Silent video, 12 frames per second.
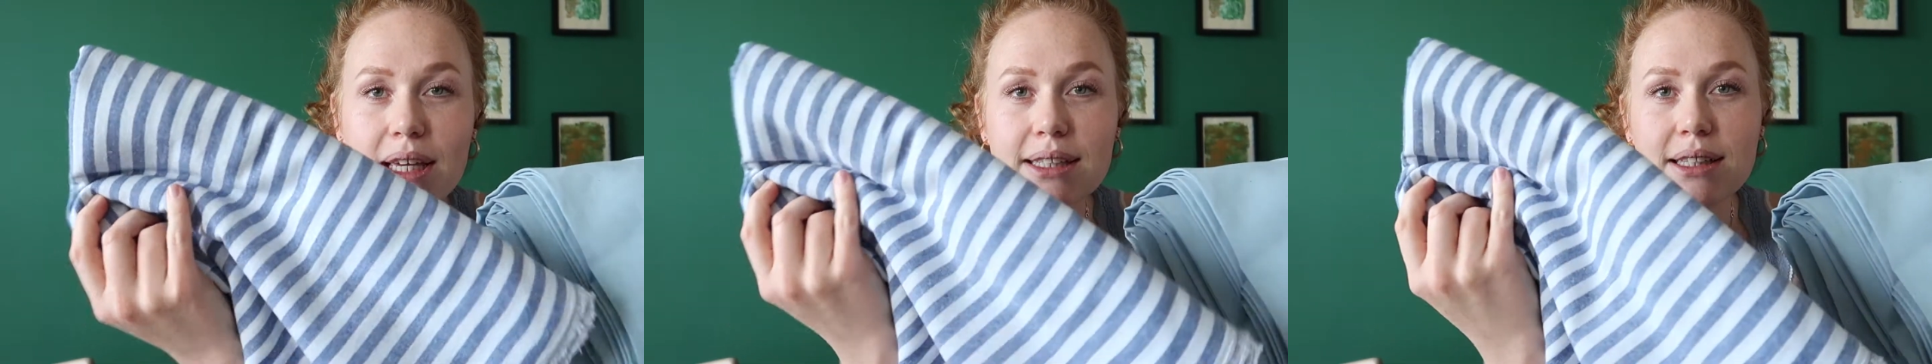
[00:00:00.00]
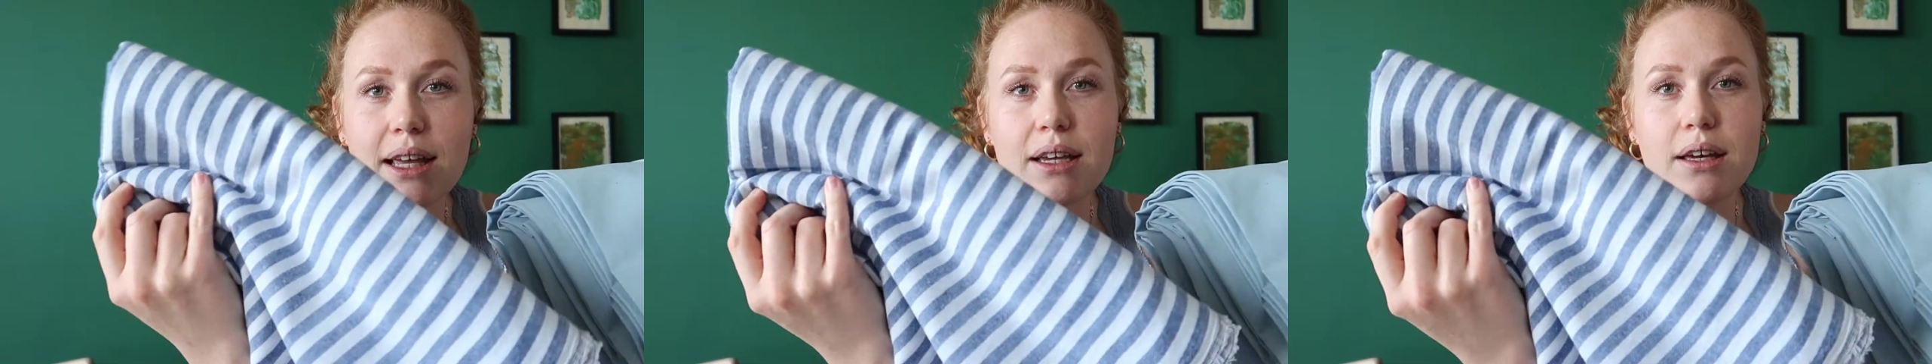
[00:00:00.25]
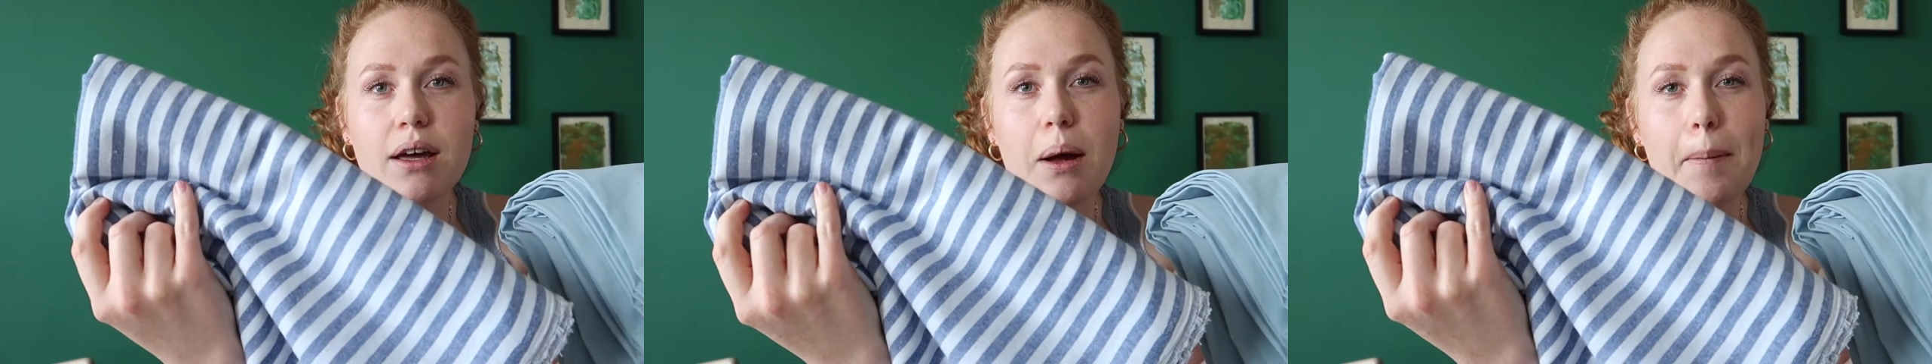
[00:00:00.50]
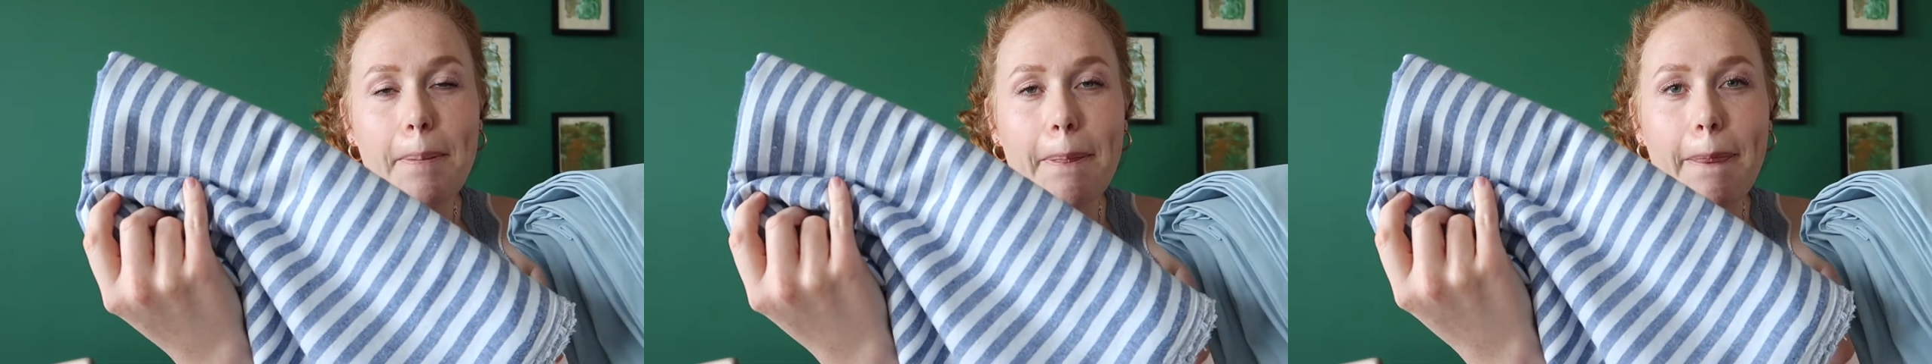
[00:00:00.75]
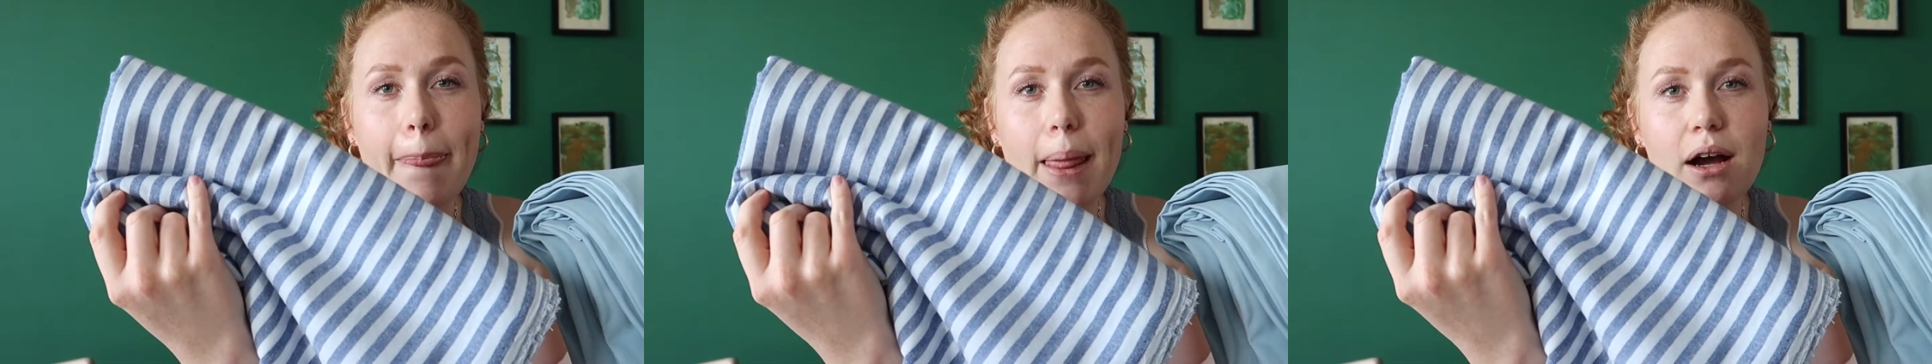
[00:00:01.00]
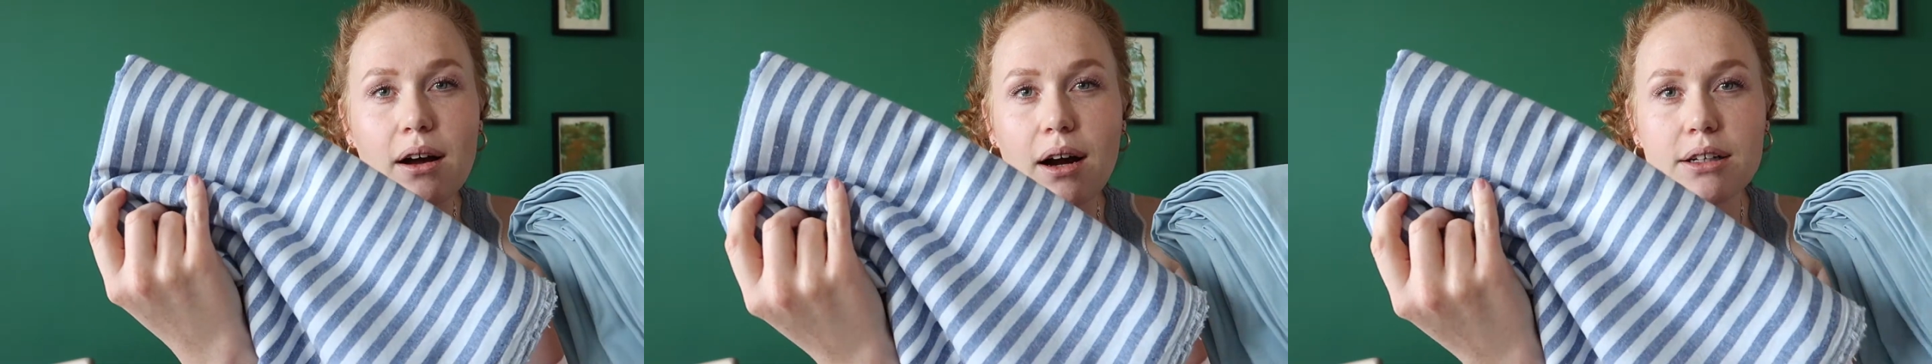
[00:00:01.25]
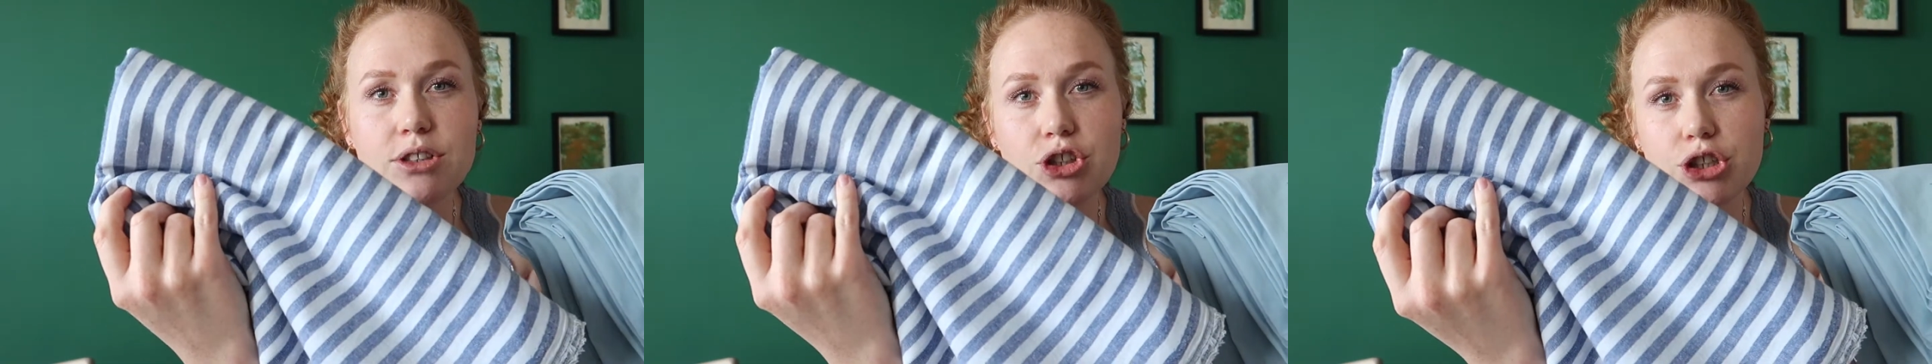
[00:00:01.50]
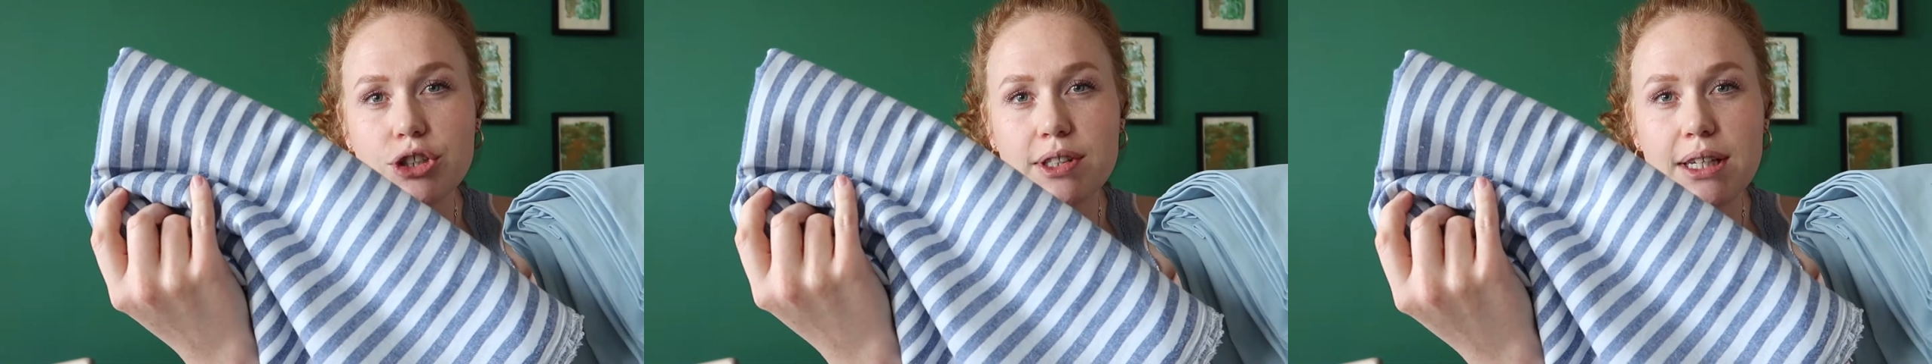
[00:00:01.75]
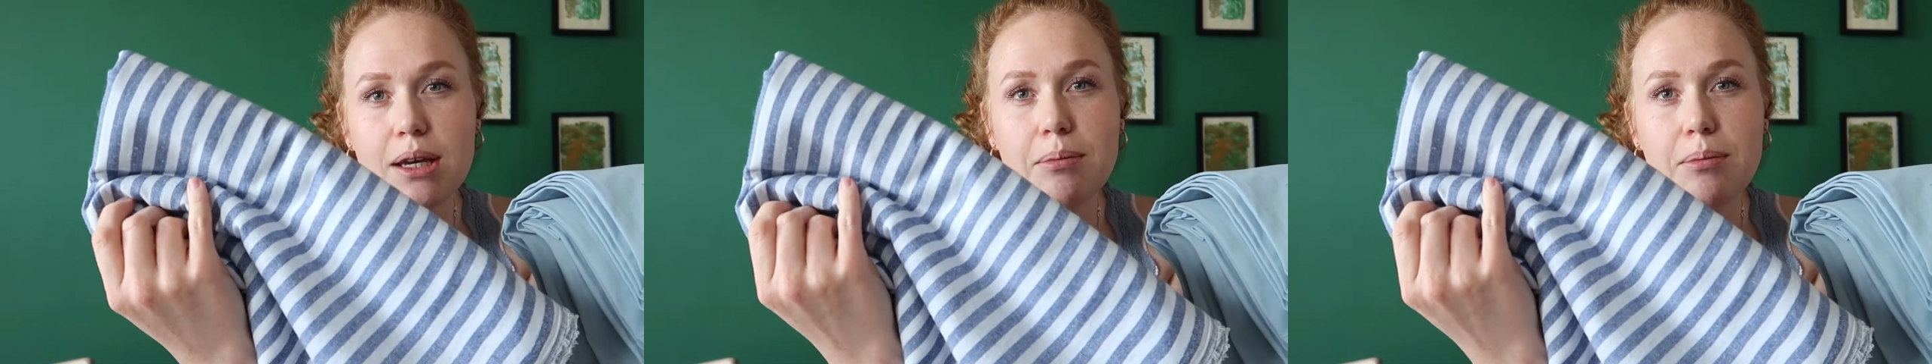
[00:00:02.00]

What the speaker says: It's like a cotton jersey,